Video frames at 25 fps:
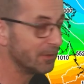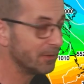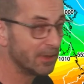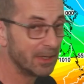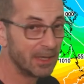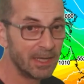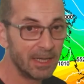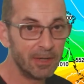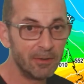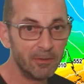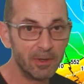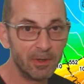
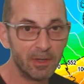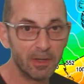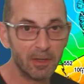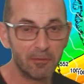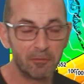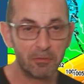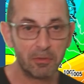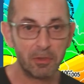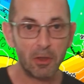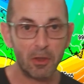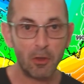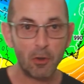that area
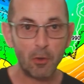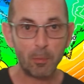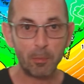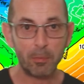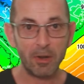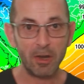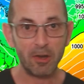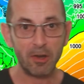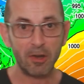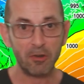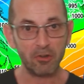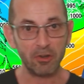of low
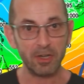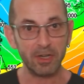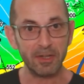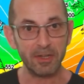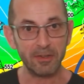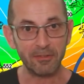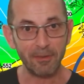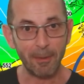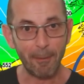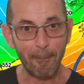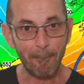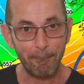pressure
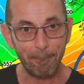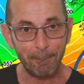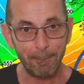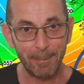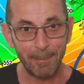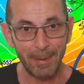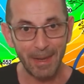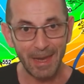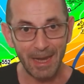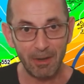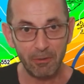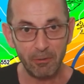is
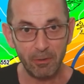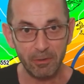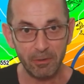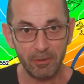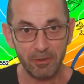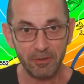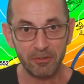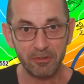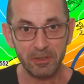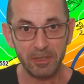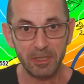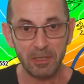
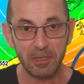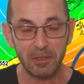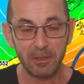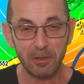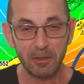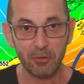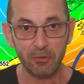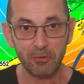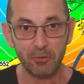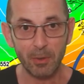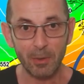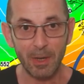perilously
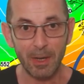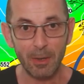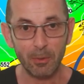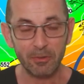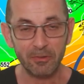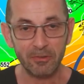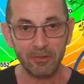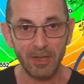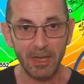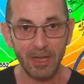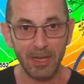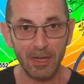close to our
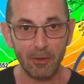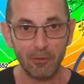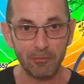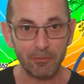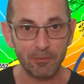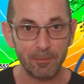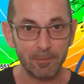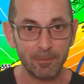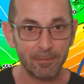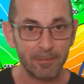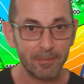south.